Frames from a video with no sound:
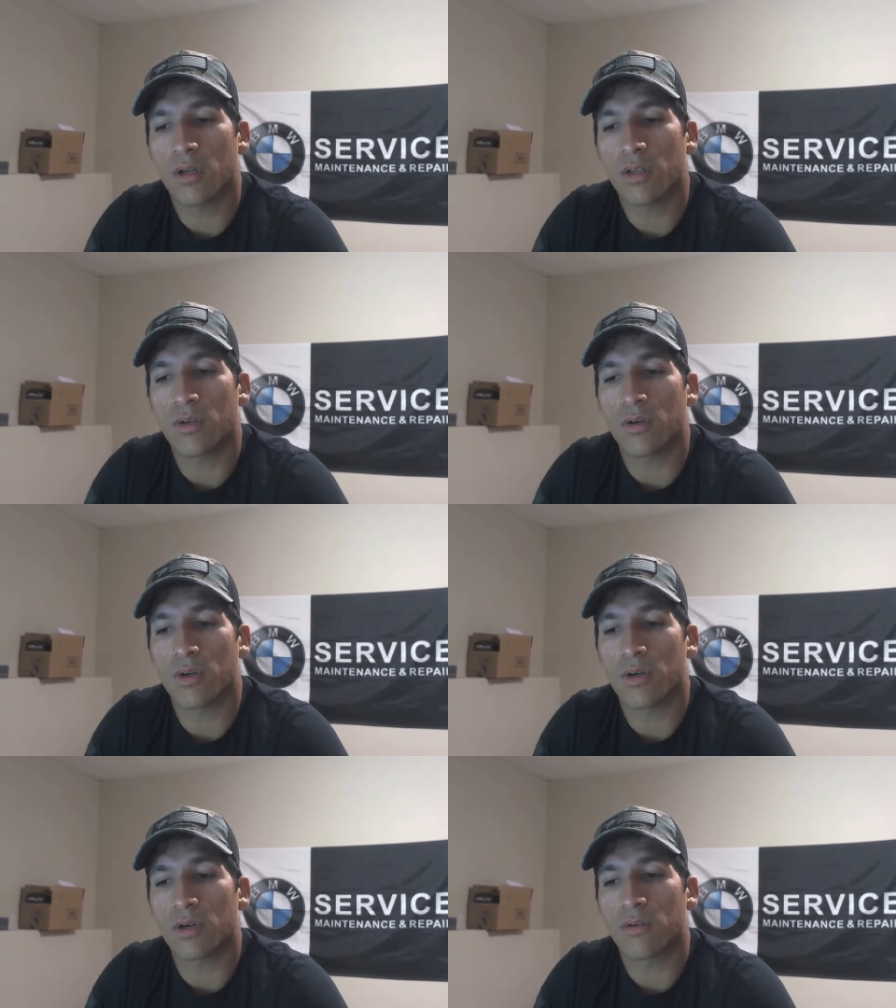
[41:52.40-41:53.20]

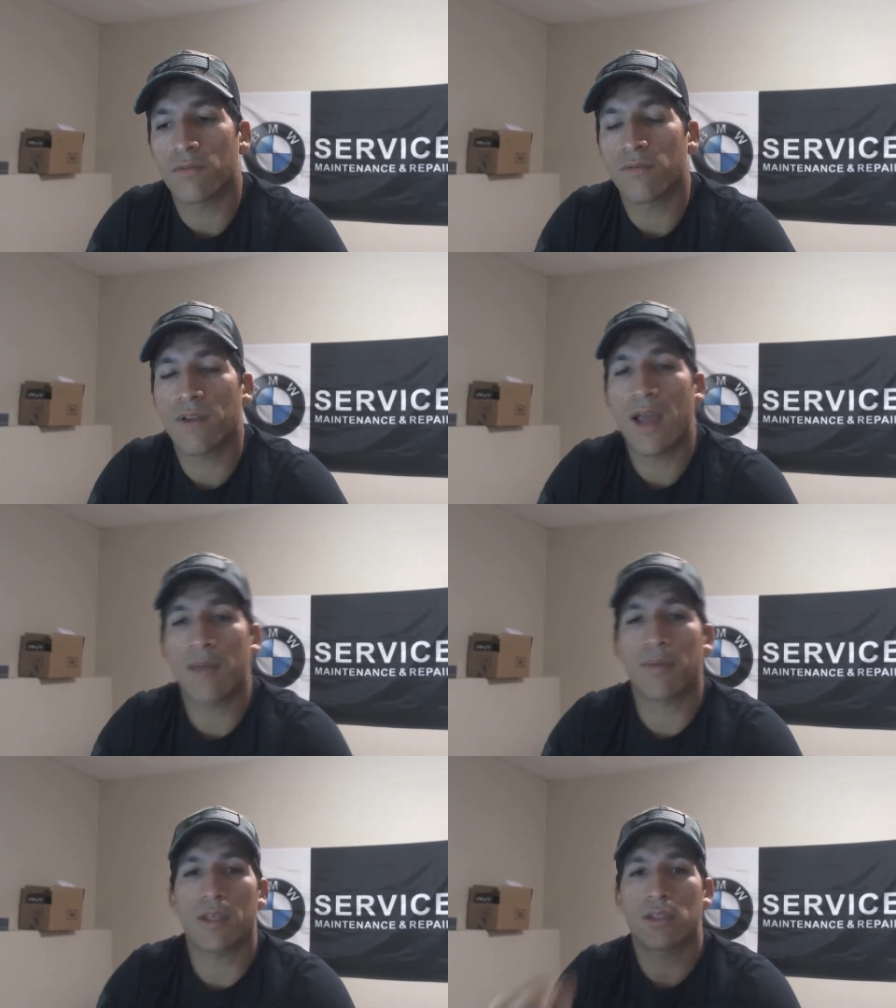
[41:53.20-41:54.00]
your
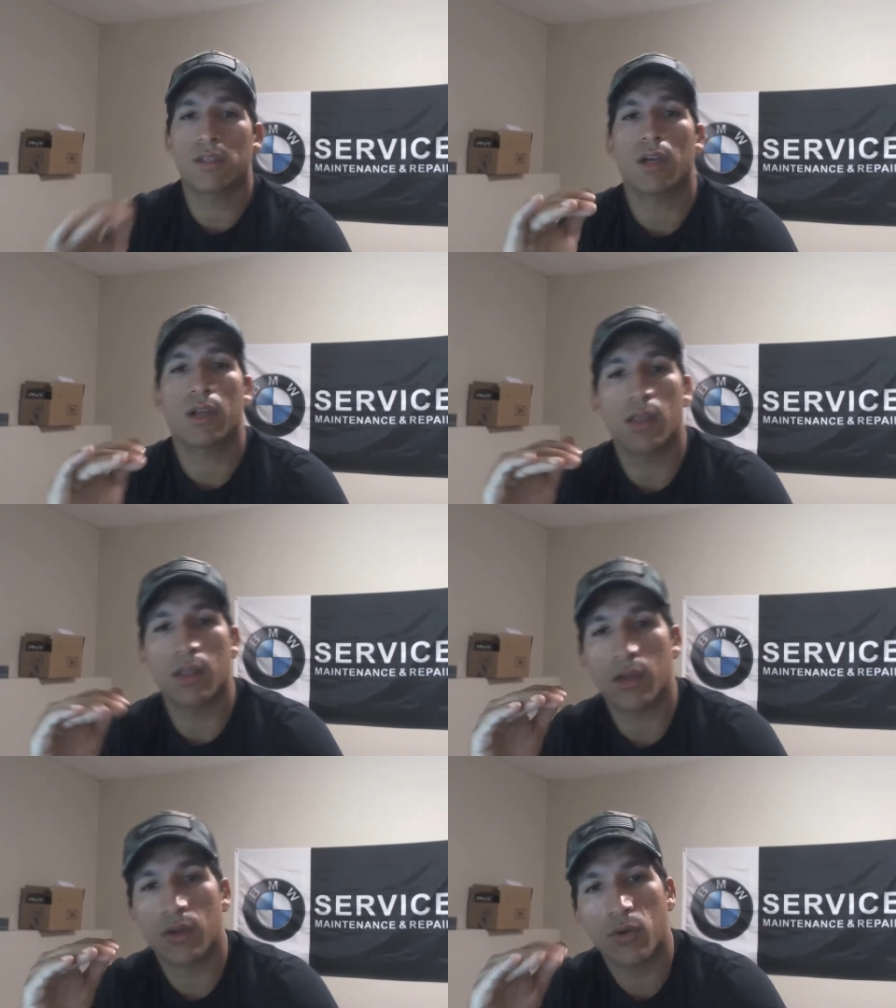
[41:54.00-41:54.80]
flap gets stuck in
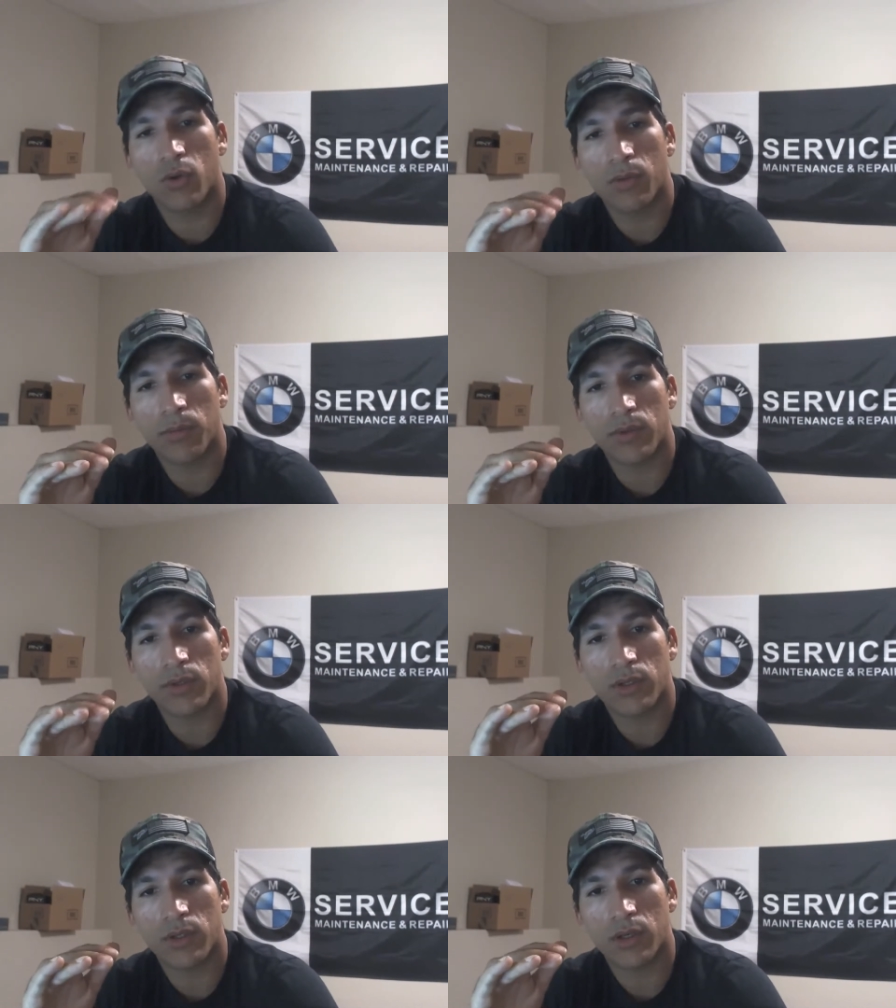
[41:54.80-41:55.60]
the cool
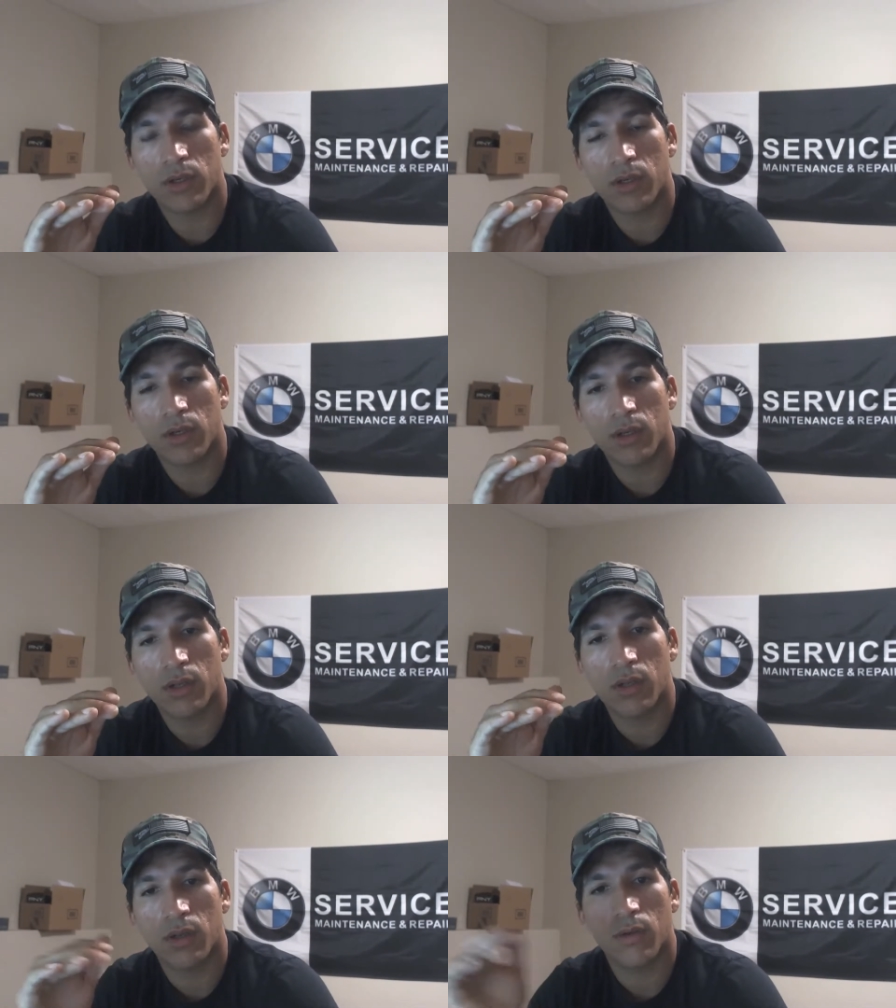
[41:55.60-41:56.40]
position,
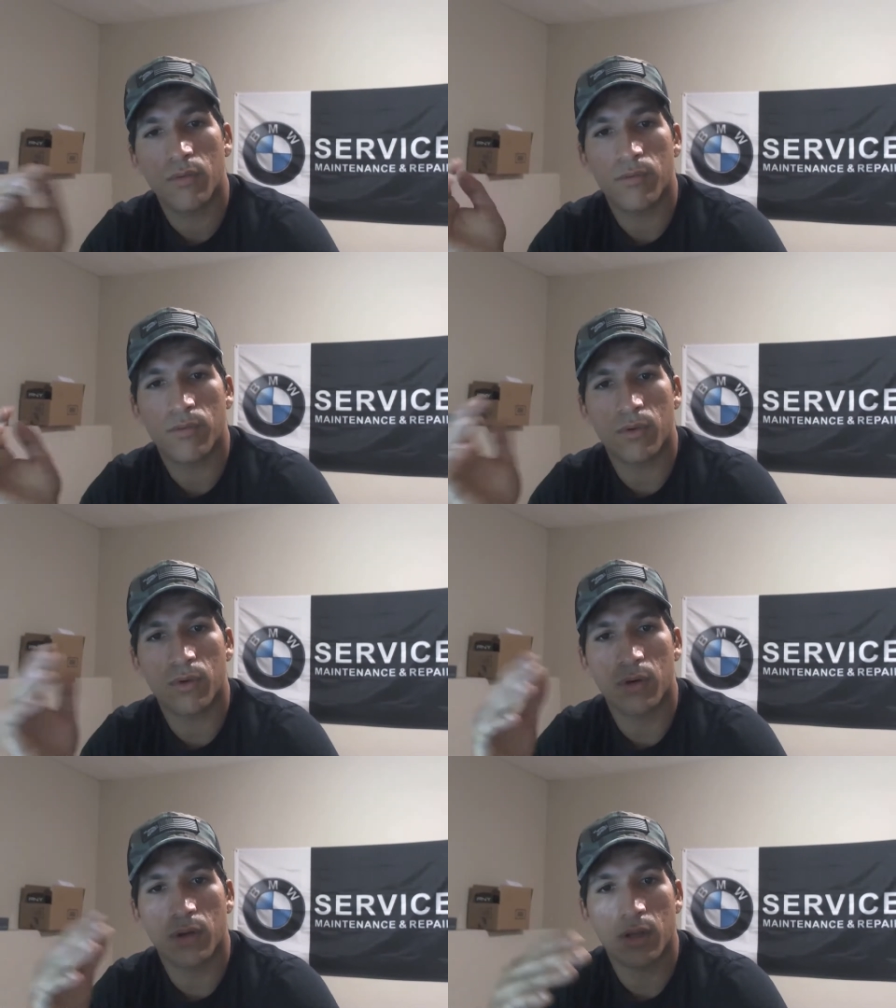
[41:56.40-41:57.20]

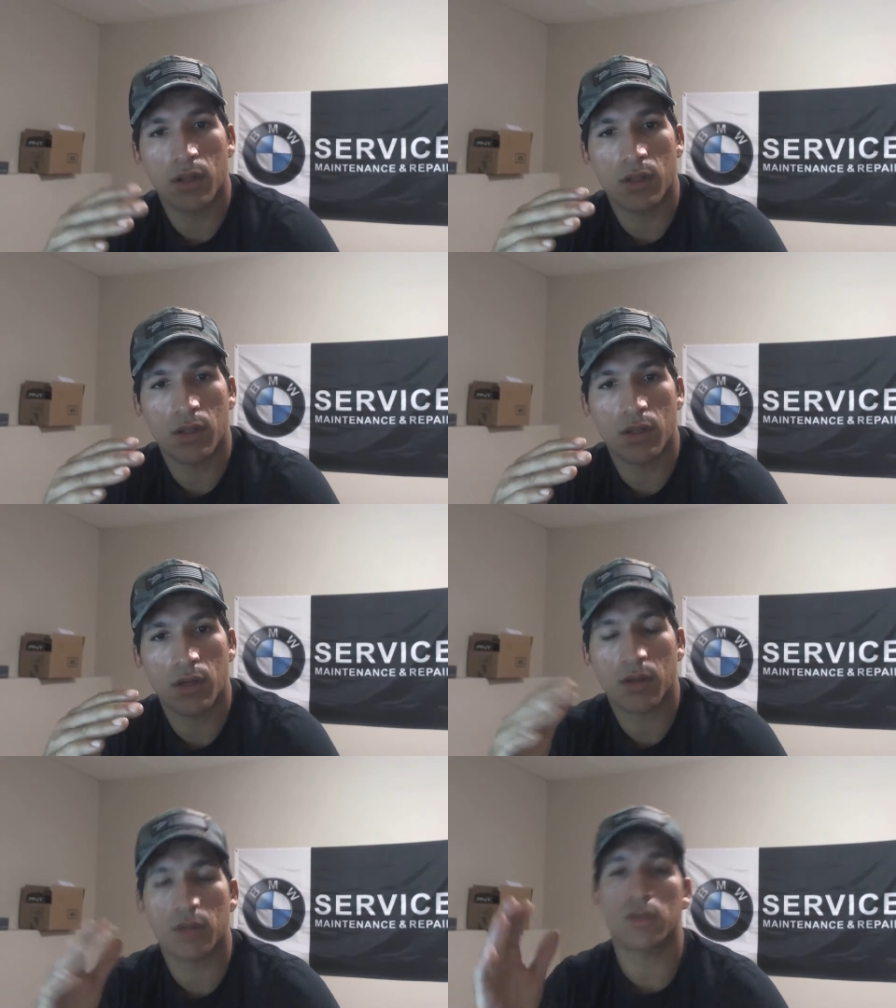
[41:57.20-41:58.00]
for either
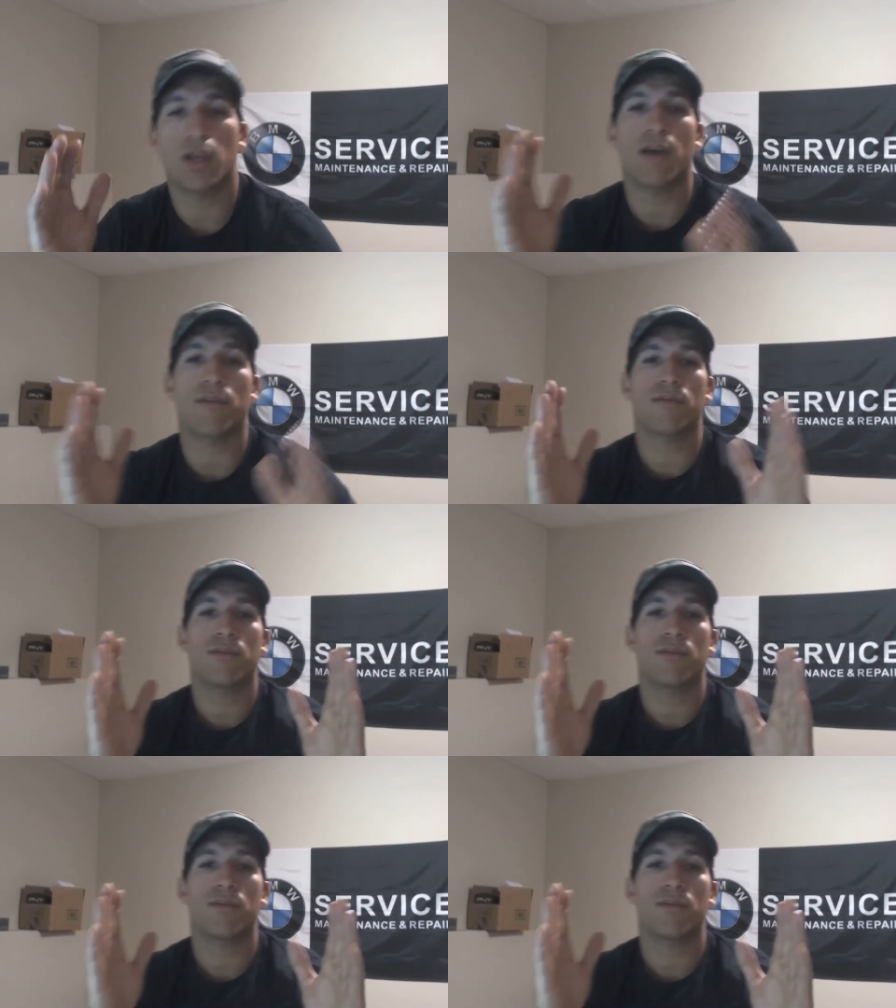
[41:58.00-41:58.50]
because you have